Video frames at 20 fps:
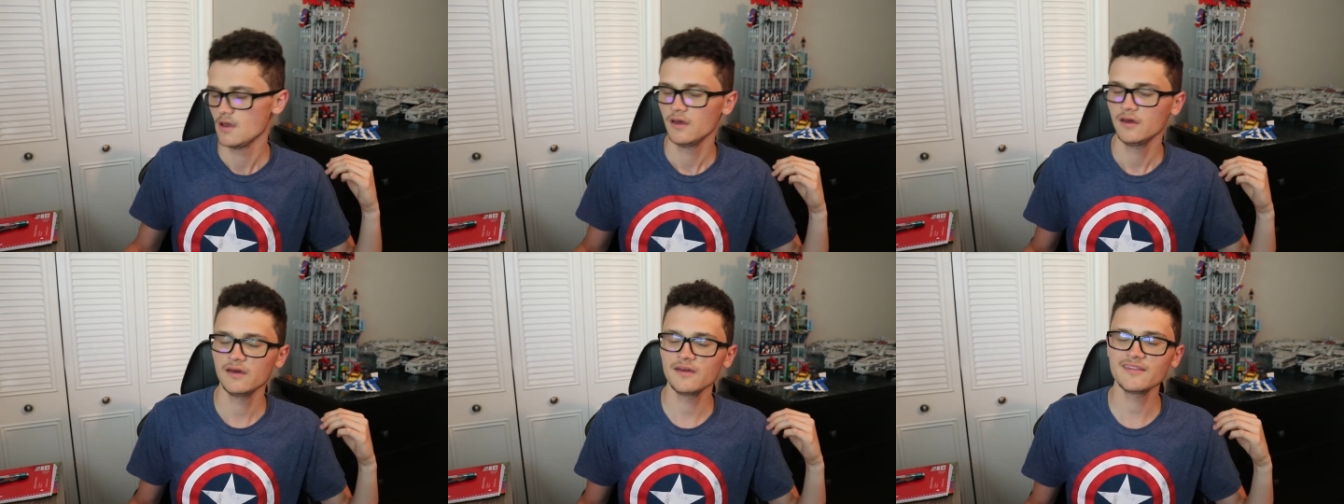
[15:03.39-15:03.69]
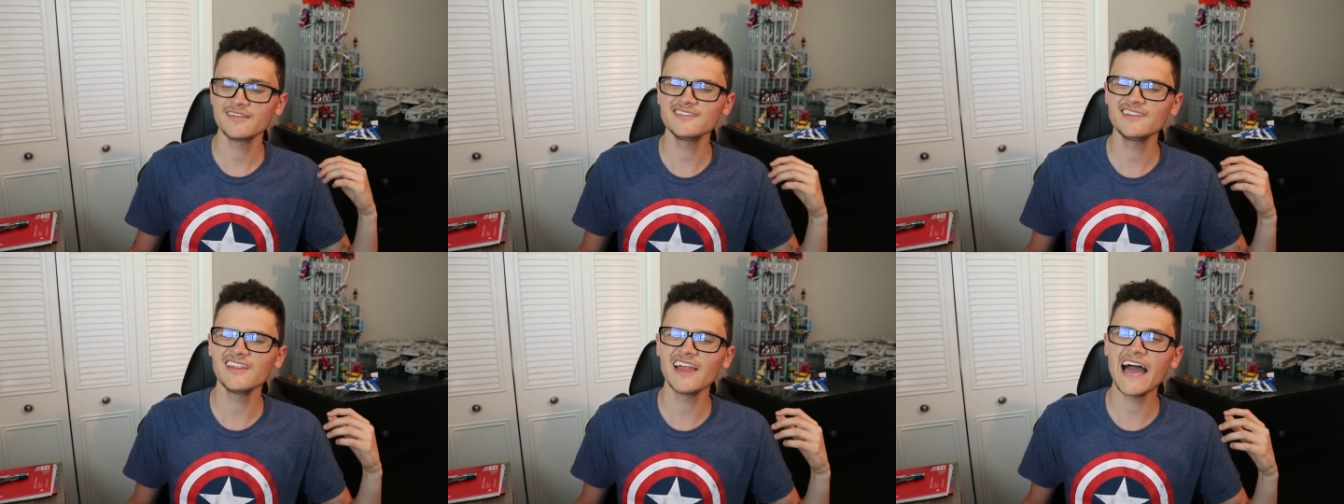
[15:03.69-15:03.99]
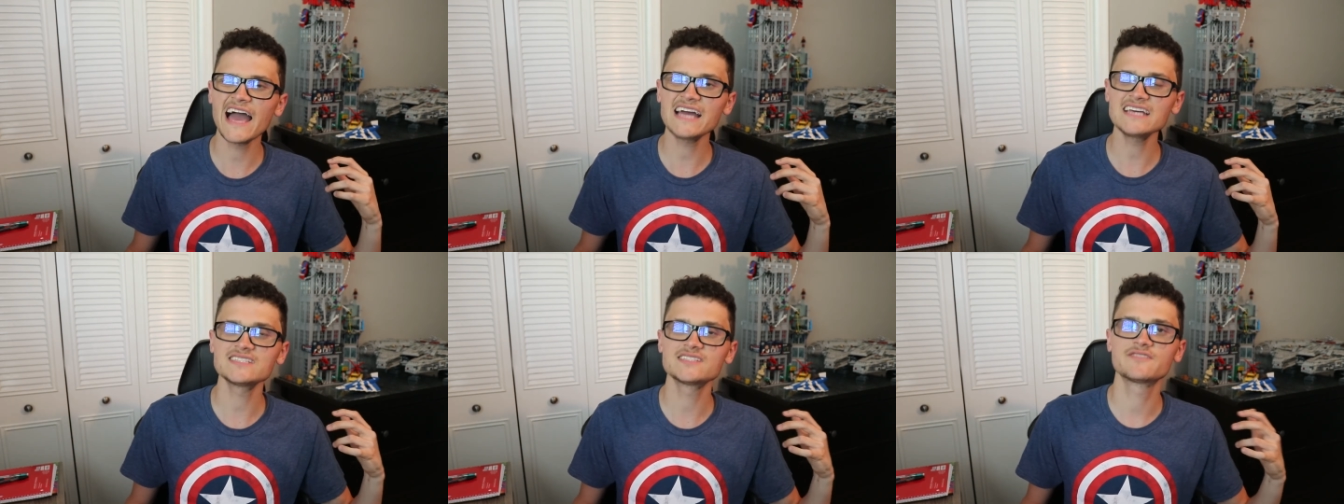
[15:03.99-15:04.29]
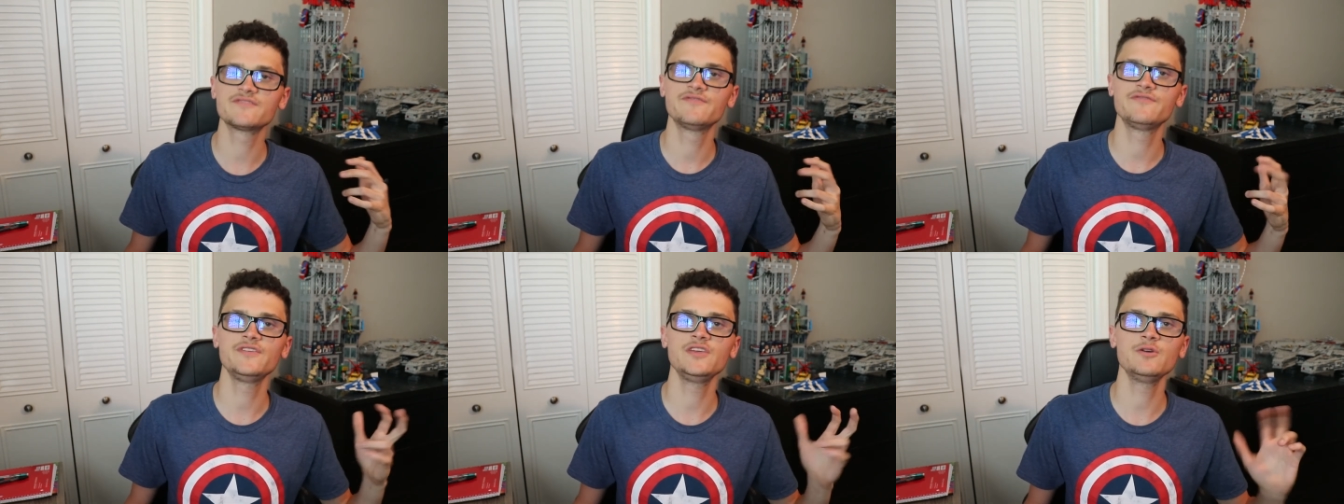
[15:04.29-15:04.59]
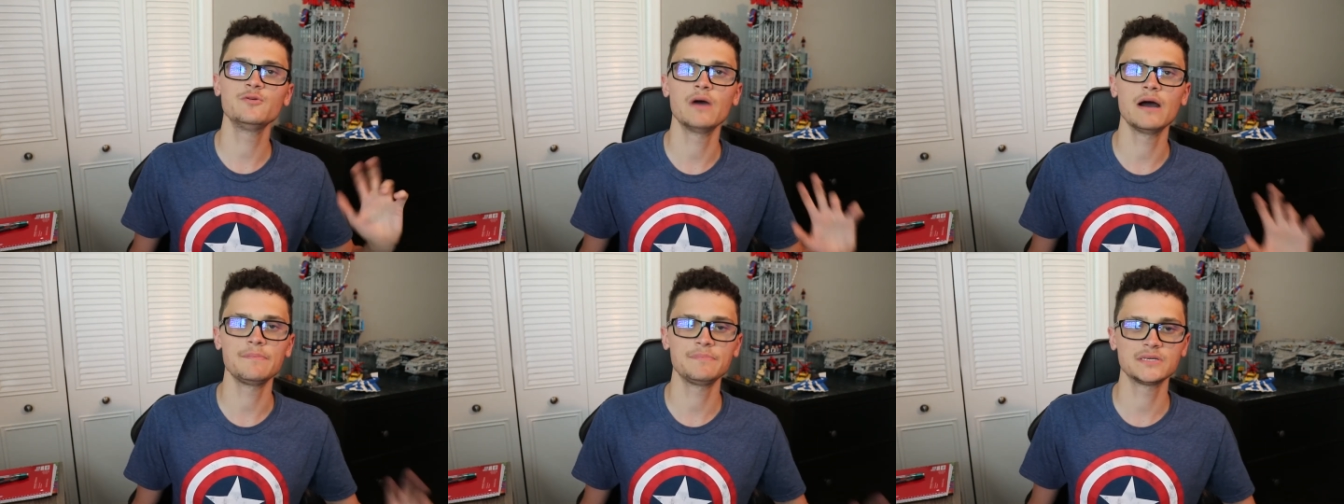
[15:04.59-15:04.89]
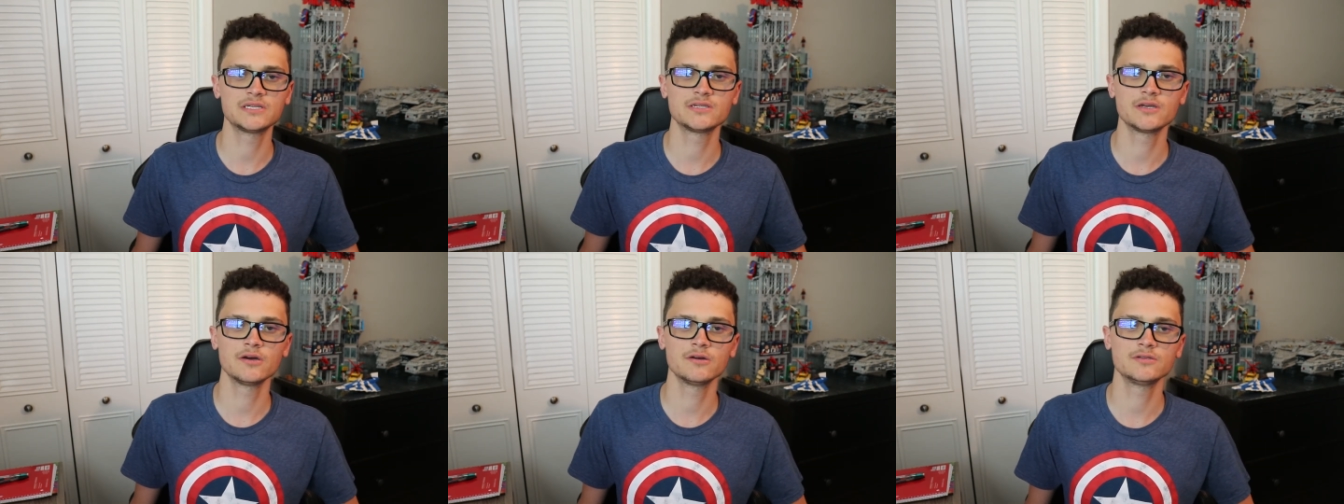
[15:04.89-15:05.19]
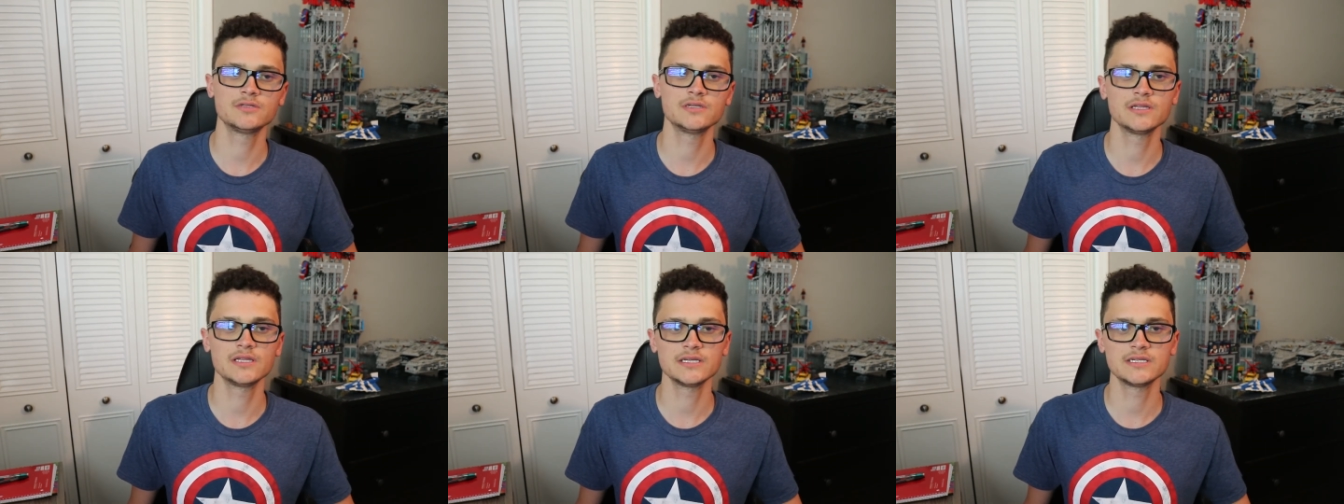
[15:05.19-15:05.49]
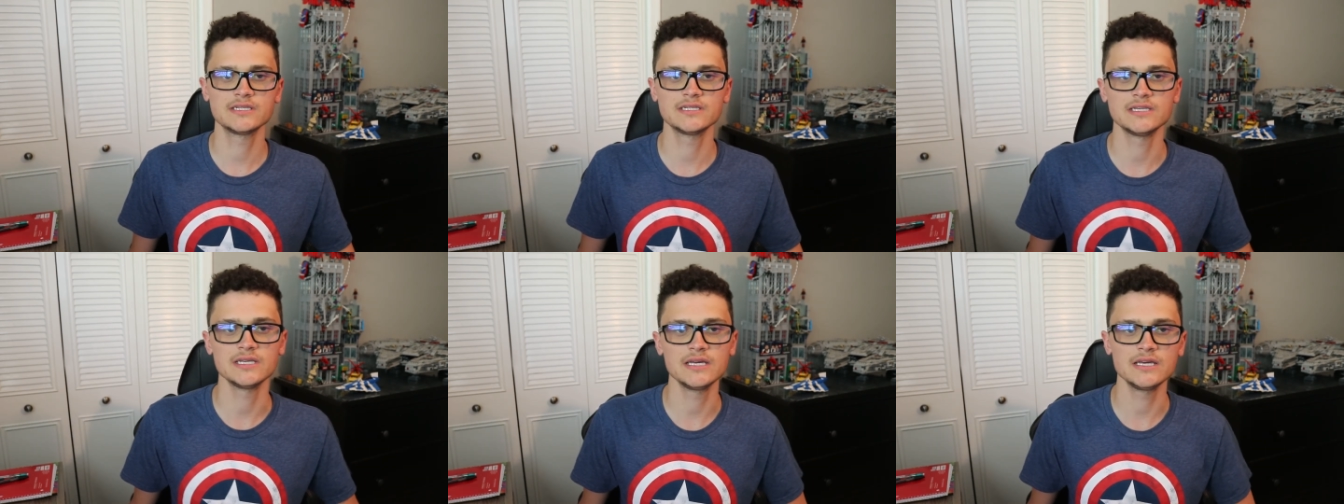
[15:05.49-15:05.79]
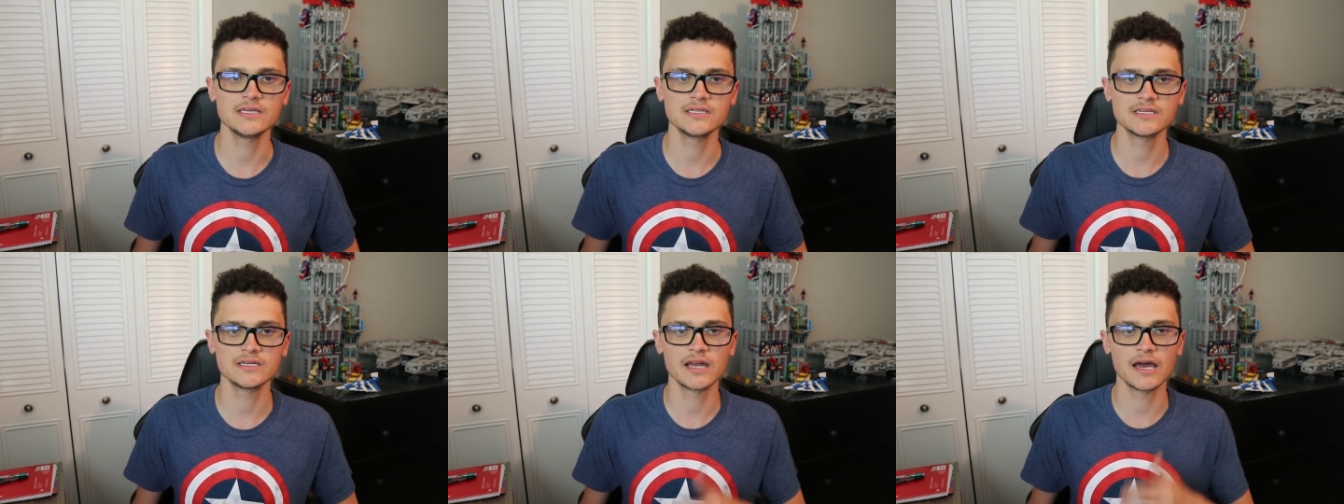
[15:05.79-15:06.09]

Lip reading: Now, the last few episodes of this season,